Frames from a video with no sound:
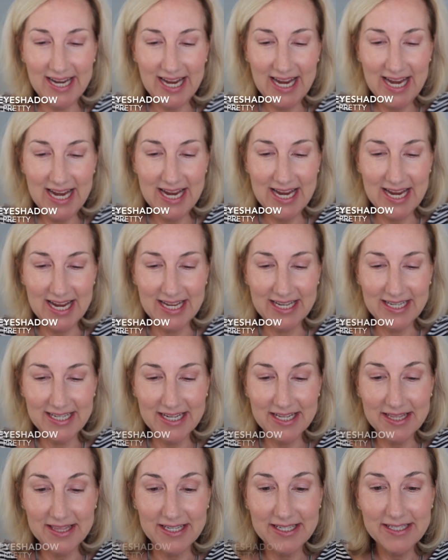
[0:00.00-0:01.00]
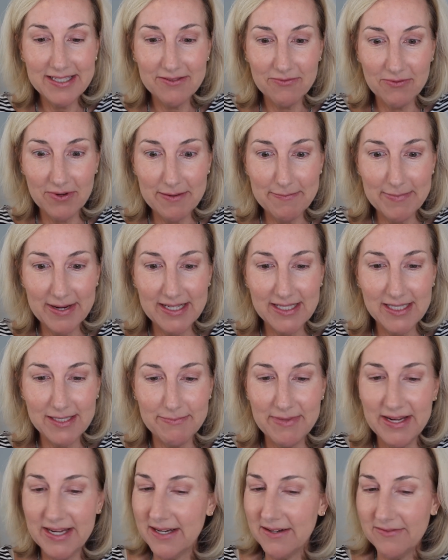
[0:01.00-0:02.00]
and this
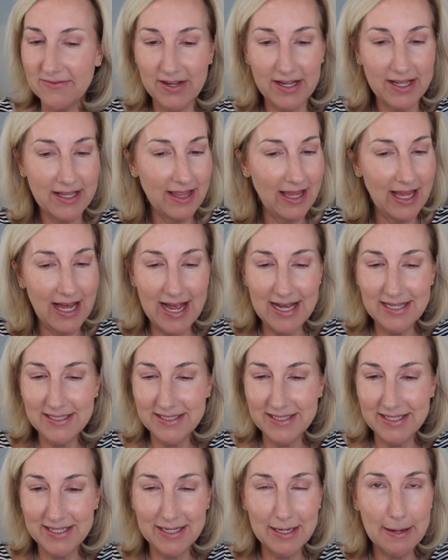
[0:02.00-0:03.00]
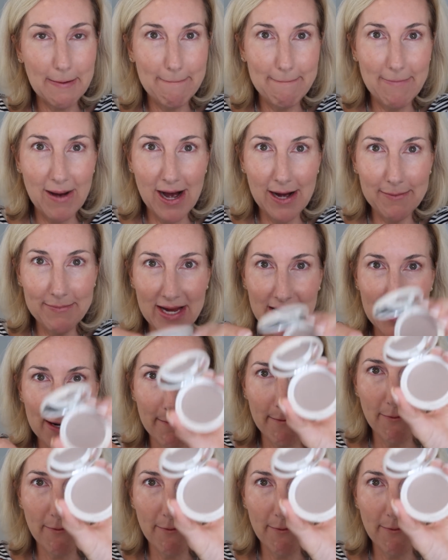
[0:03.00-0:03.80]
reminds me of classic Bobbi